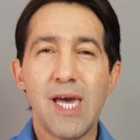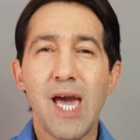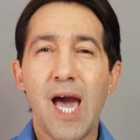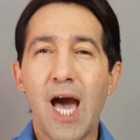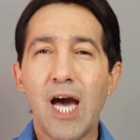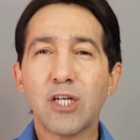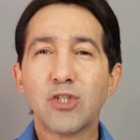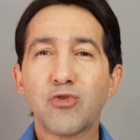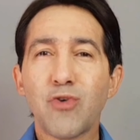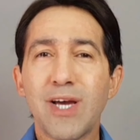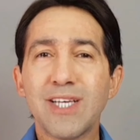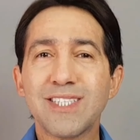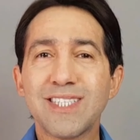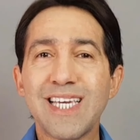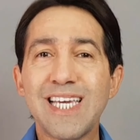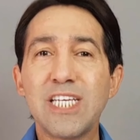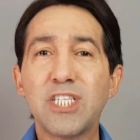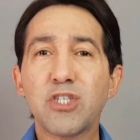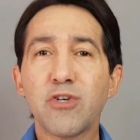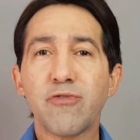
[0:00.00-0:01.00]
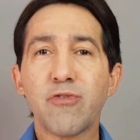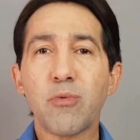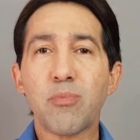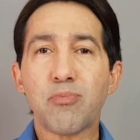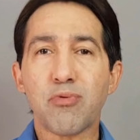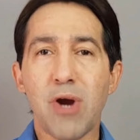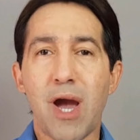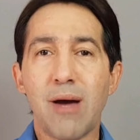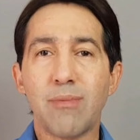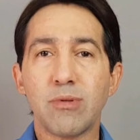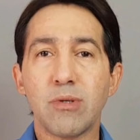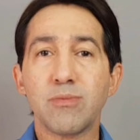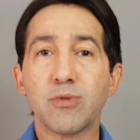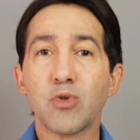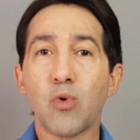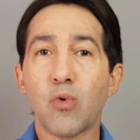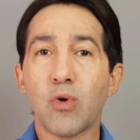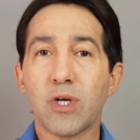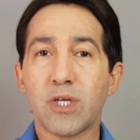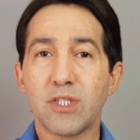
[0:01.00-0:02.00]
Address each of her problems
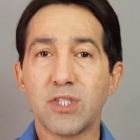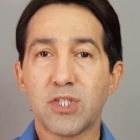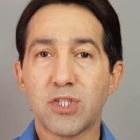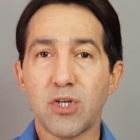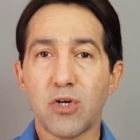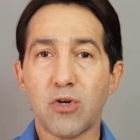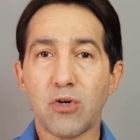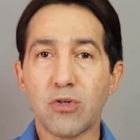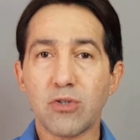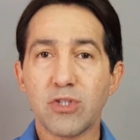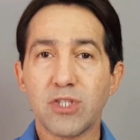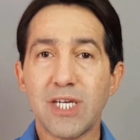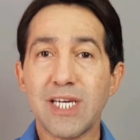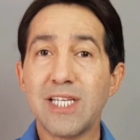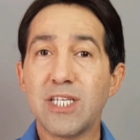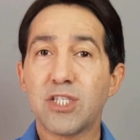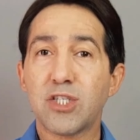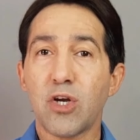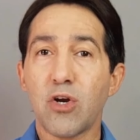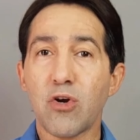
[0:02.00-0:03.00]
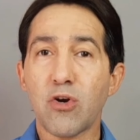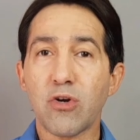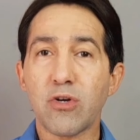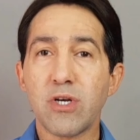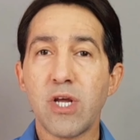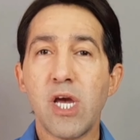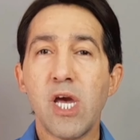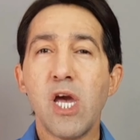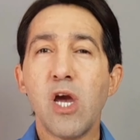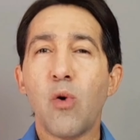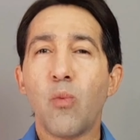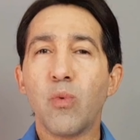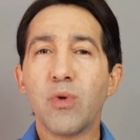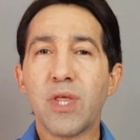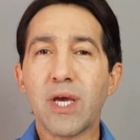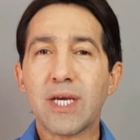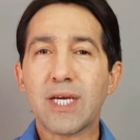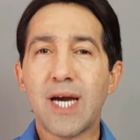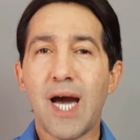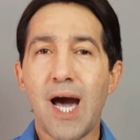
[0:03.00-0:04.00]
or concerns in turn with
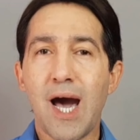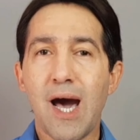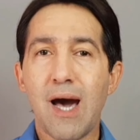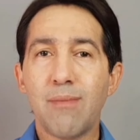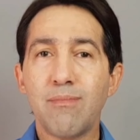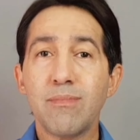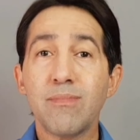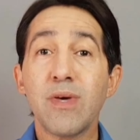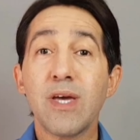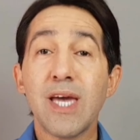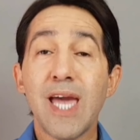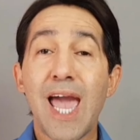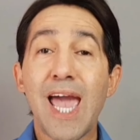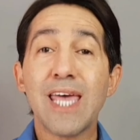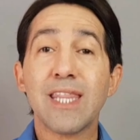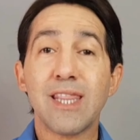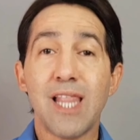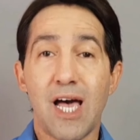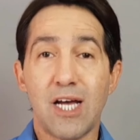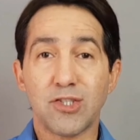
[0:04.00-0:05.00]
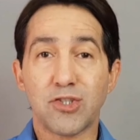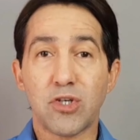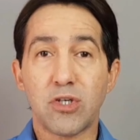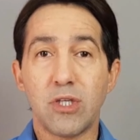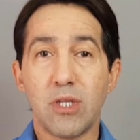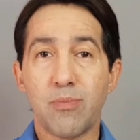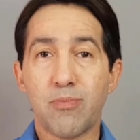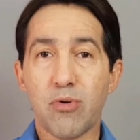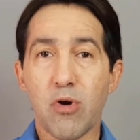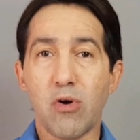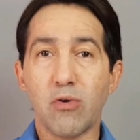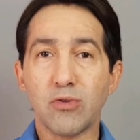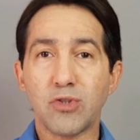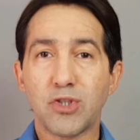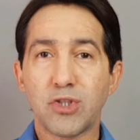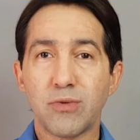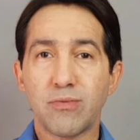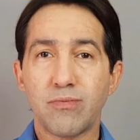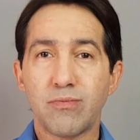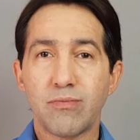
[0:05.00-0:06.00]
a calm and logical
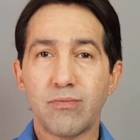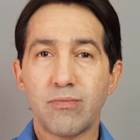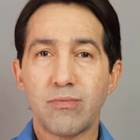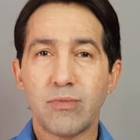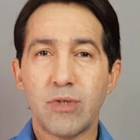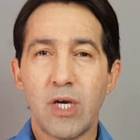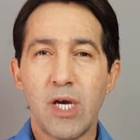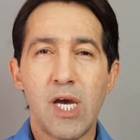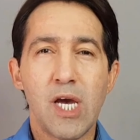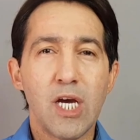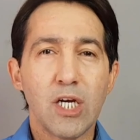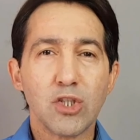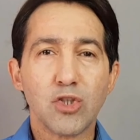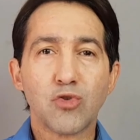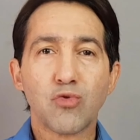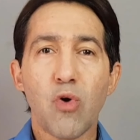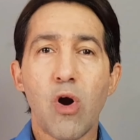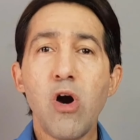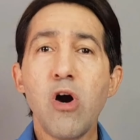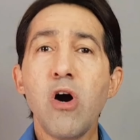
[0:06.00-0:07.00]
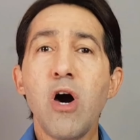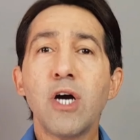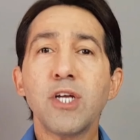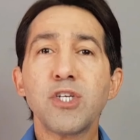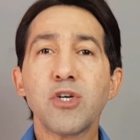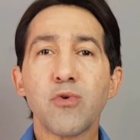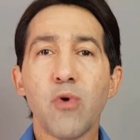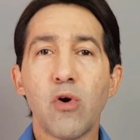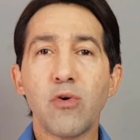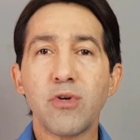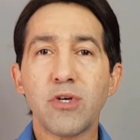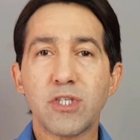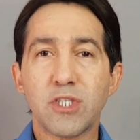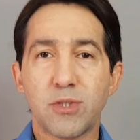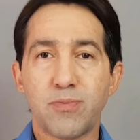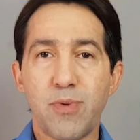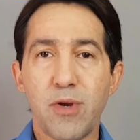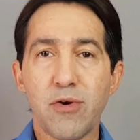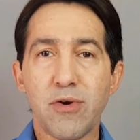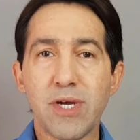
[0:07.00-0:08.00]
approach. Draw on your own
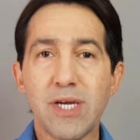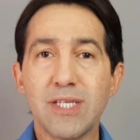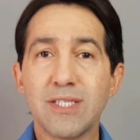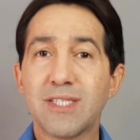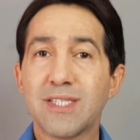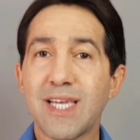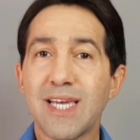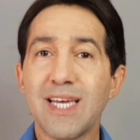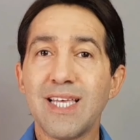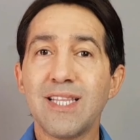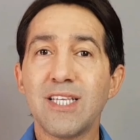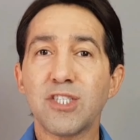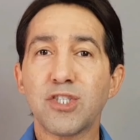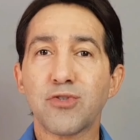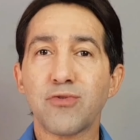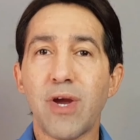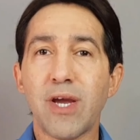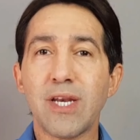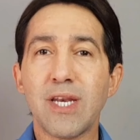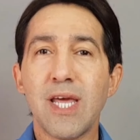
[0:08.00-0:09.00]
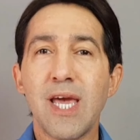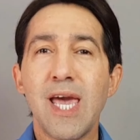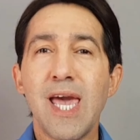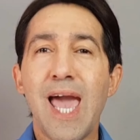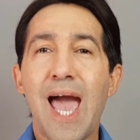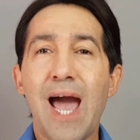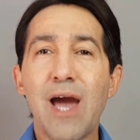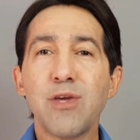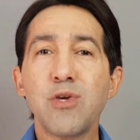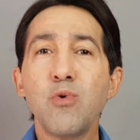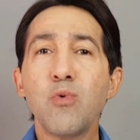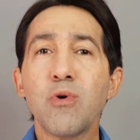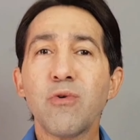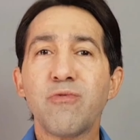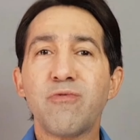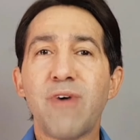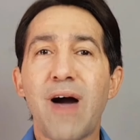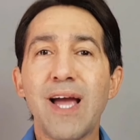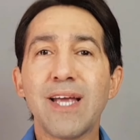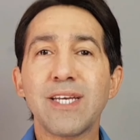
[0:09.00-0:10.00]
experience to illustrate how you are
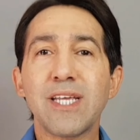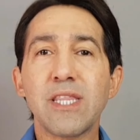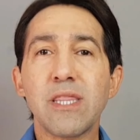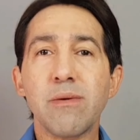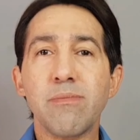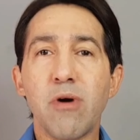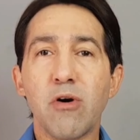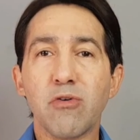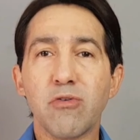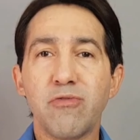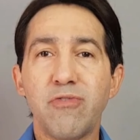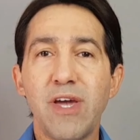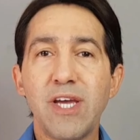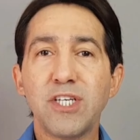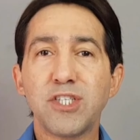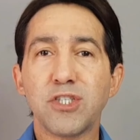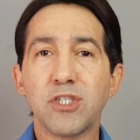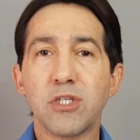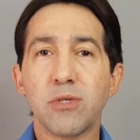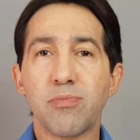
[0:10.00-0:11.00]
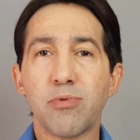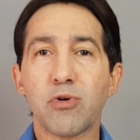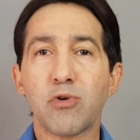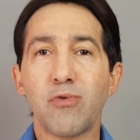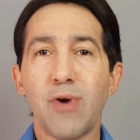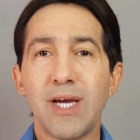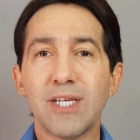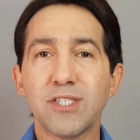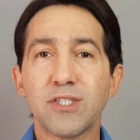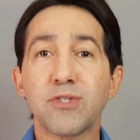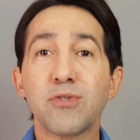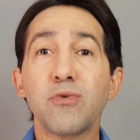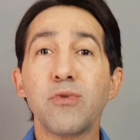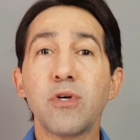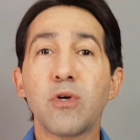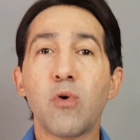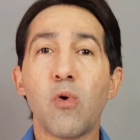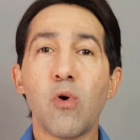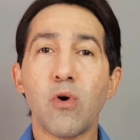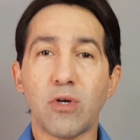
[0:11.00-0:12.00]
finding the motivation to progress through
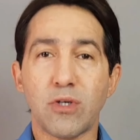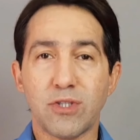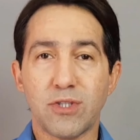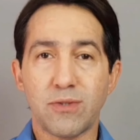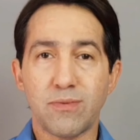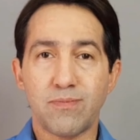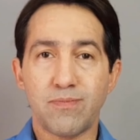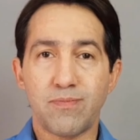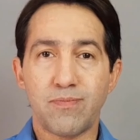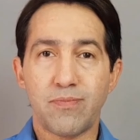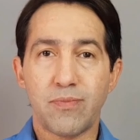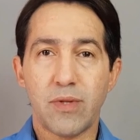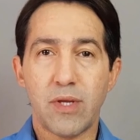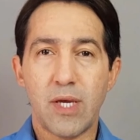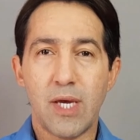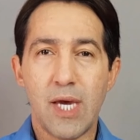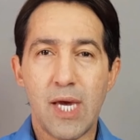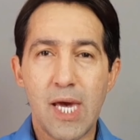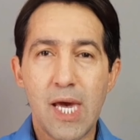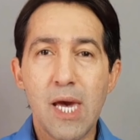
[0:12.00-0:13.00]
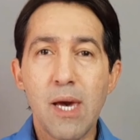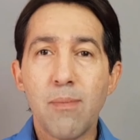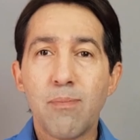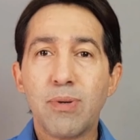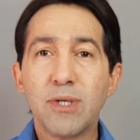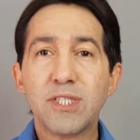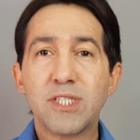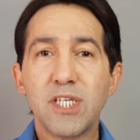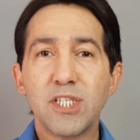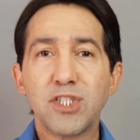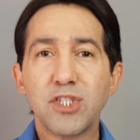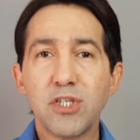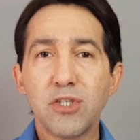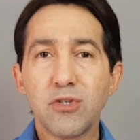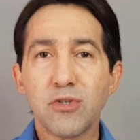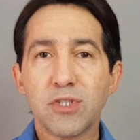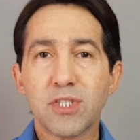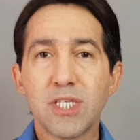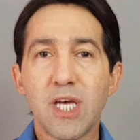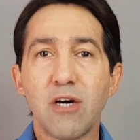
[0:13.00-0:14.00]
the course. Position
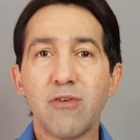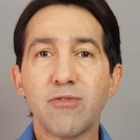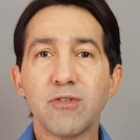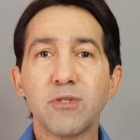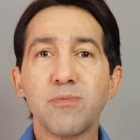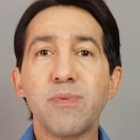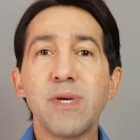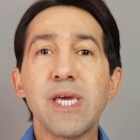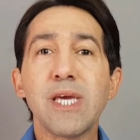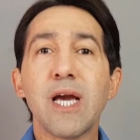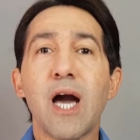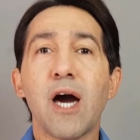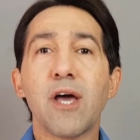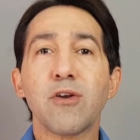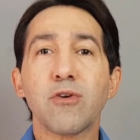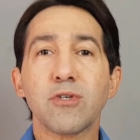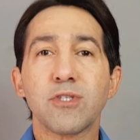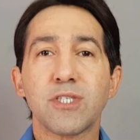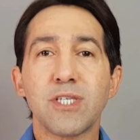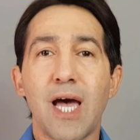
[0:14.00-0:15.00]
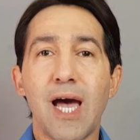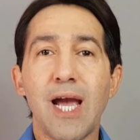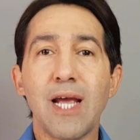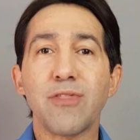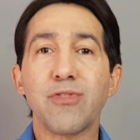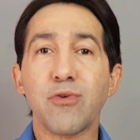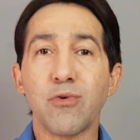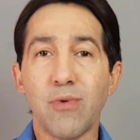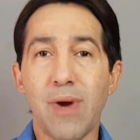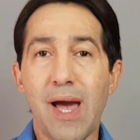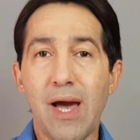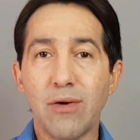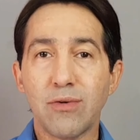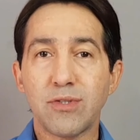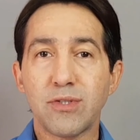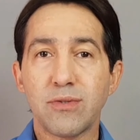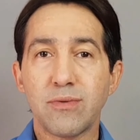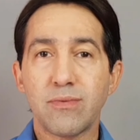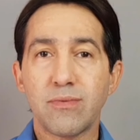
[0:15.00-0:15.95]
yourself as being on her side throughout.